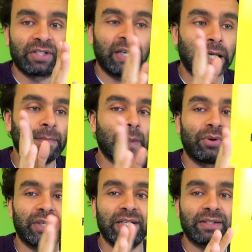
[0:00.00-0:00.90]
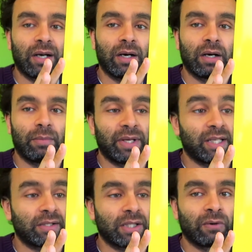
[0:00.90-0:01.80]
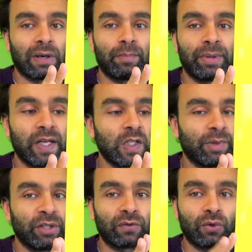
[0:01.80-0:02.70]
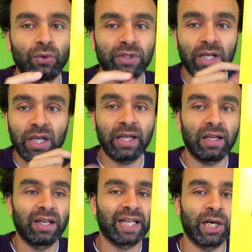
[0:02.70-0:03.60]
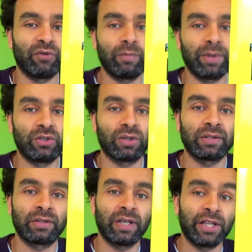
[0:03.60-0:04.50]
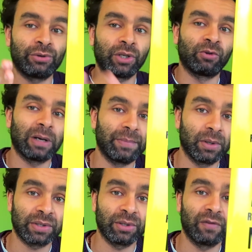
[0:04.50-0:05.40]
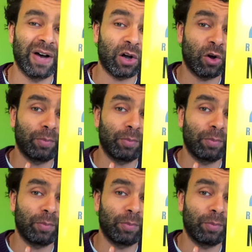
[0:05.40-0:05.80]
Just hit him up on his Instagram page, being of course here, Kelvin B. Johnson, and you can grab yourself a